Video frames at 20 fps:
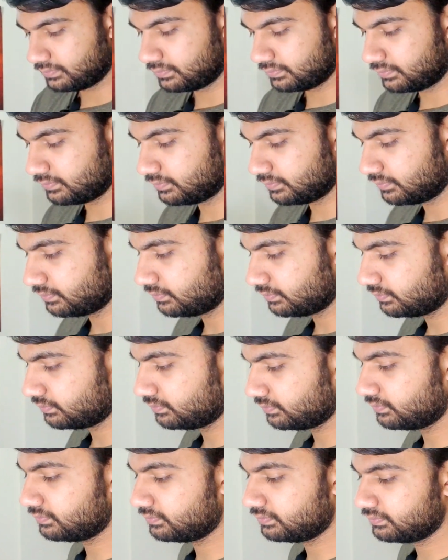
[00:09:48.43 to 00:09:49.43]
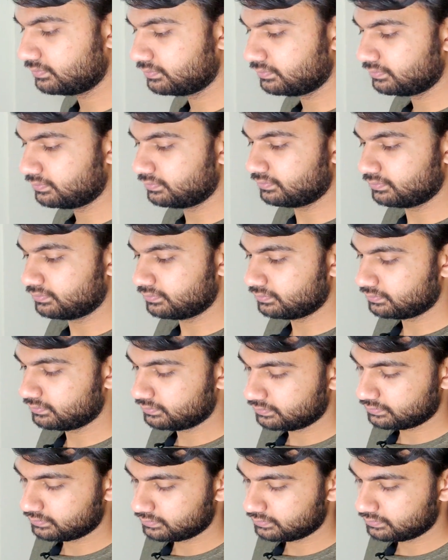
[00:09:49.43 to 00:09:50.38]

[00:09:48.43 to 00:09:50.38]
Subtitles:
(no one is talking)